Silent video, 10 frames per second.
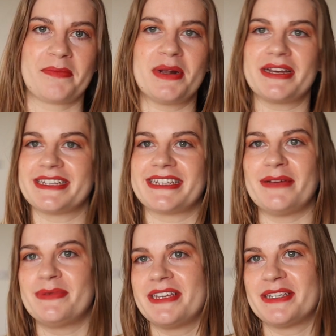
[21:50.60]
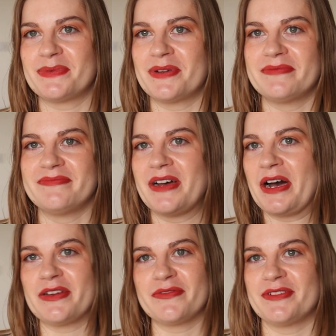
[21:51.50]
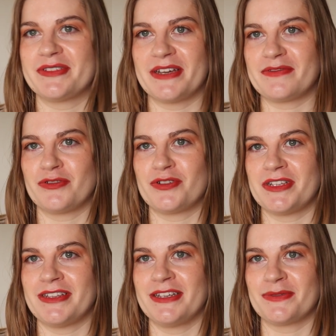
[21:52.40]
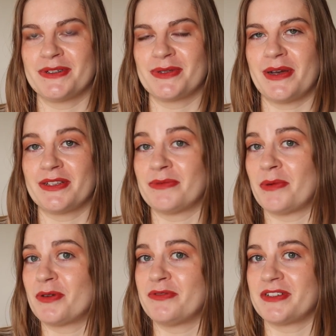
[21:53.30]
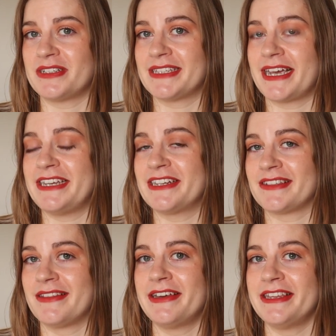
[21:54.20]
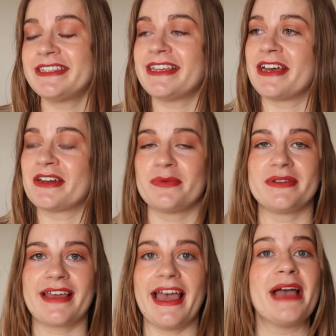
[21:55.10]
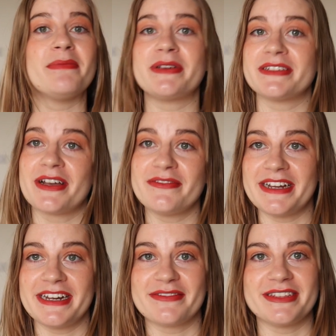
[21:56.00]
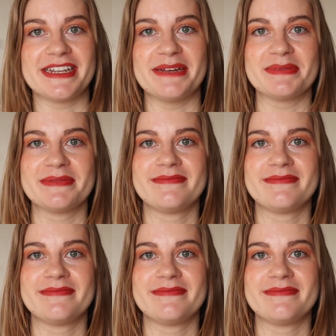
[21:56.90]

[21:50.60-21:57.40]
But like I say, with this one, I don't feel self-conscious in this one as well. So my boyfriend can say he doesn't like this and I wouldn't care because I really love this lip.